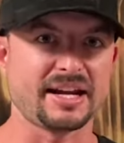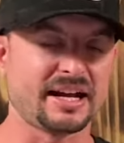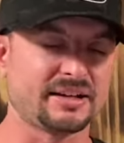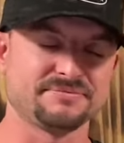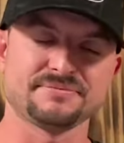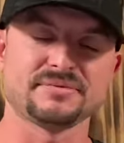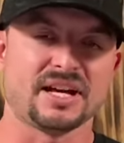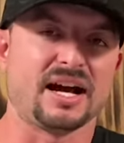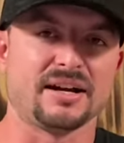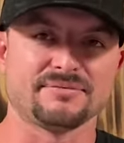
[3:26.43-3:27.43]
I,
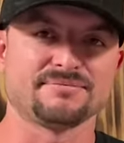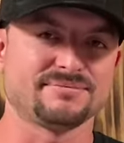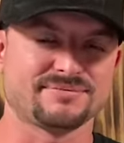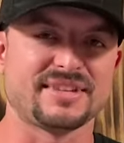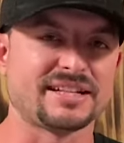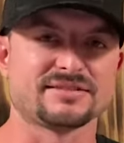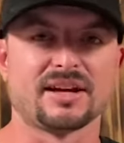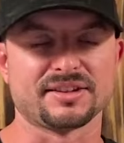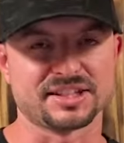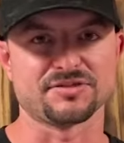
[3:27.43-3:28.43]
I, that's not
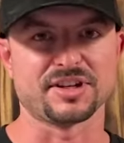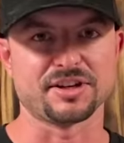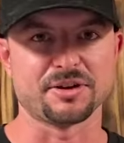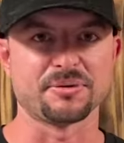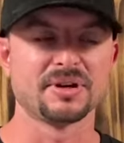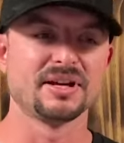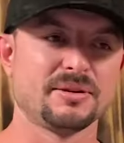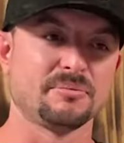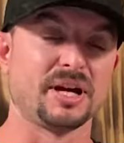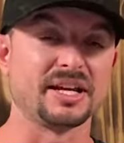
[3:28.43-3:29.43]
this video.
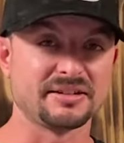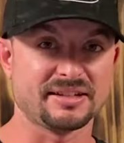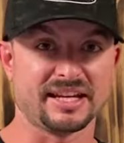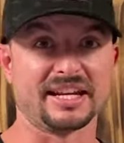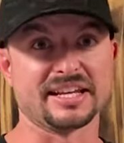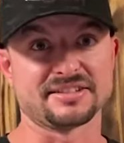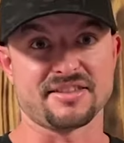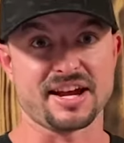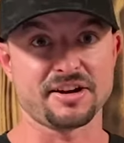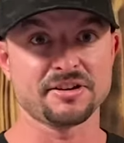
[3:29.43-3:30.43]
But it is
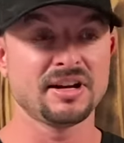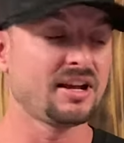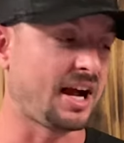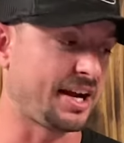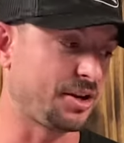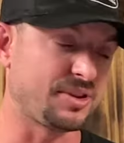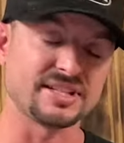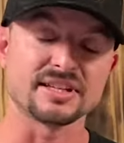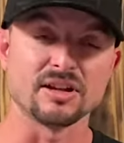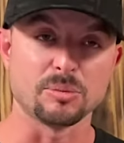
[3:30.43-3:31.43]
there. I know they
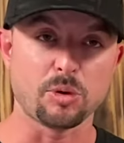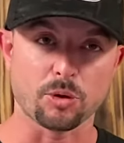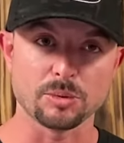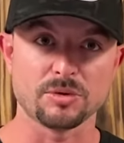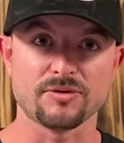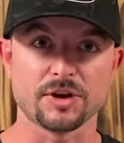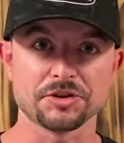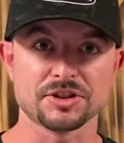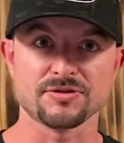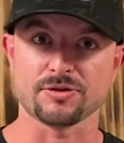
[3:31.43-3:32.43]
sell a portable
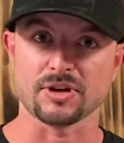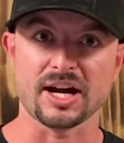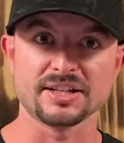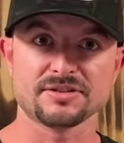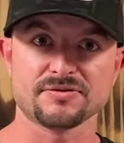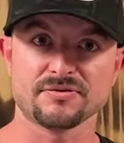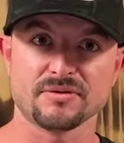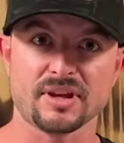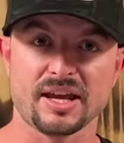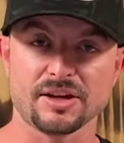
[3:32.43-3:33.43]
version for ice
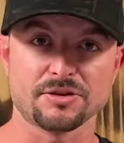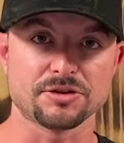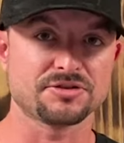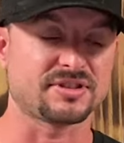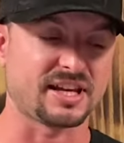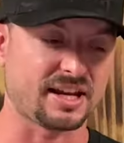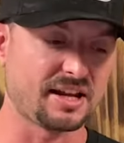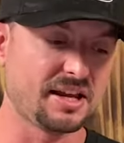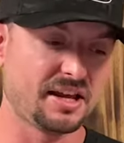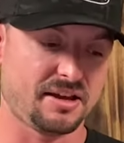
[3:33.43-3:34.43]
anglers that
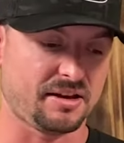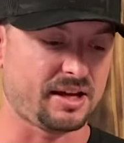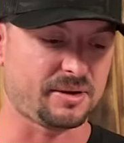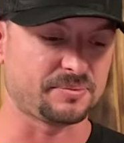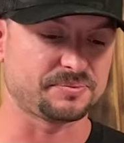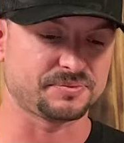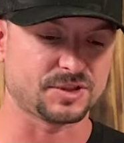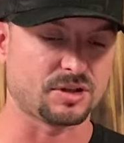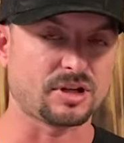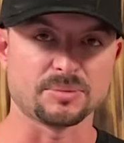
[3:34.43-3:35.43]
um, you
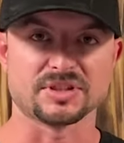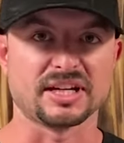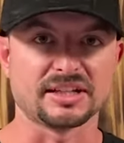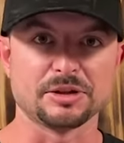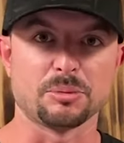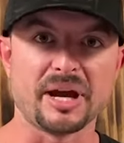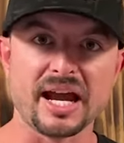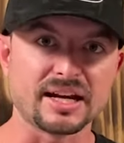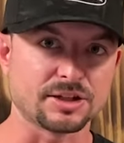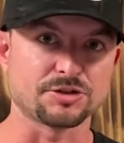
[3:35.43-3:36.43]
know comes in like a little bag
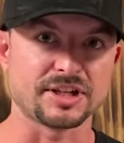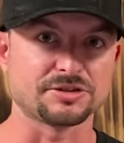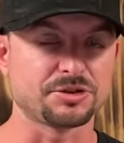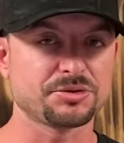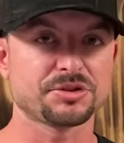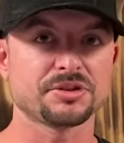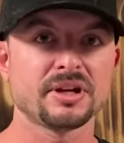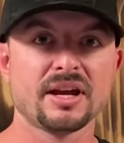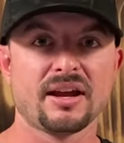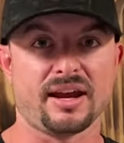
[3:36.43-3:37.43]
and a transducer
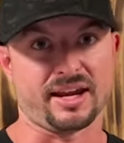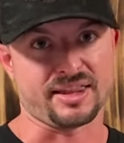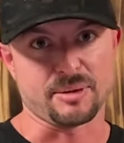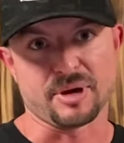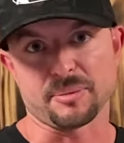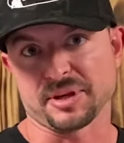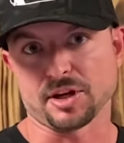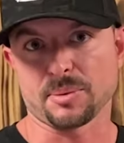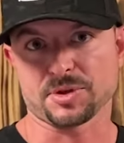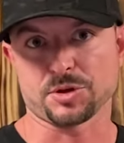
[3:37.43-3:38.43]
and that might be an
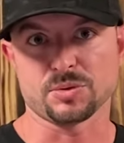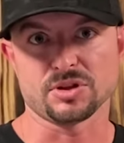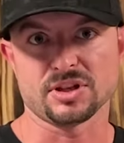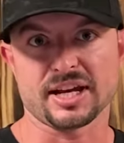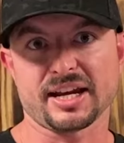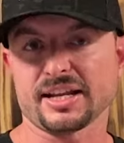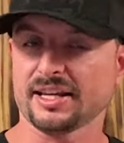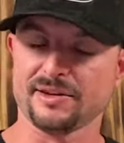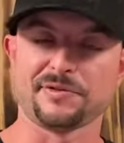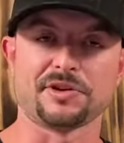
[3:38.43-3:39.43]
option you want to look at
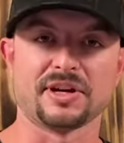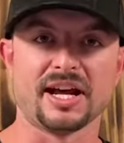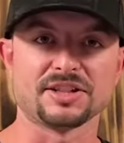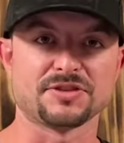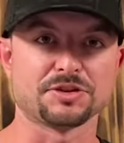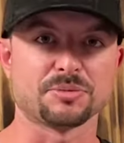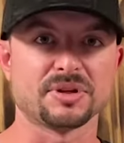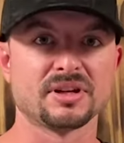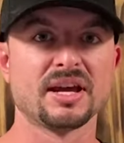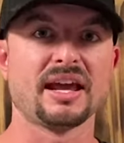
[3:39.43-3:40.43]
if you're an ice
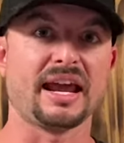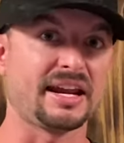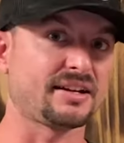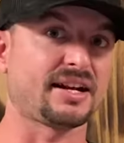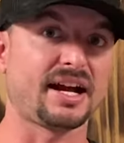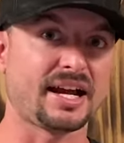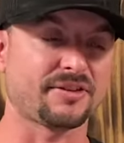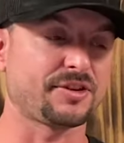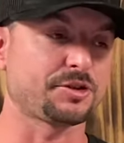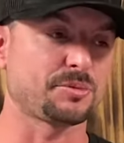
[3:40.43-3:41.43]
fisherman and a kayak
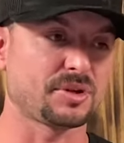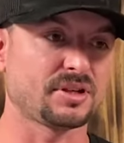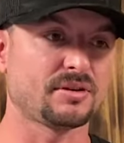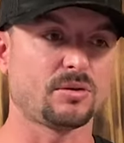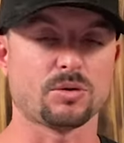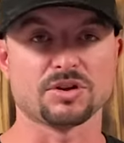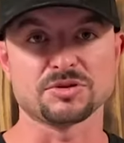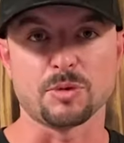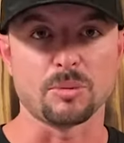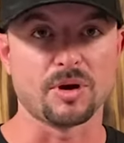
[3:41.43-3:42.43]
fisherman or a
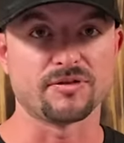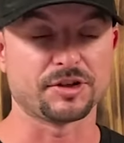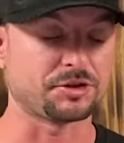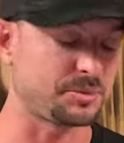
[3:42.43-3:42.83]
small boat fisherman.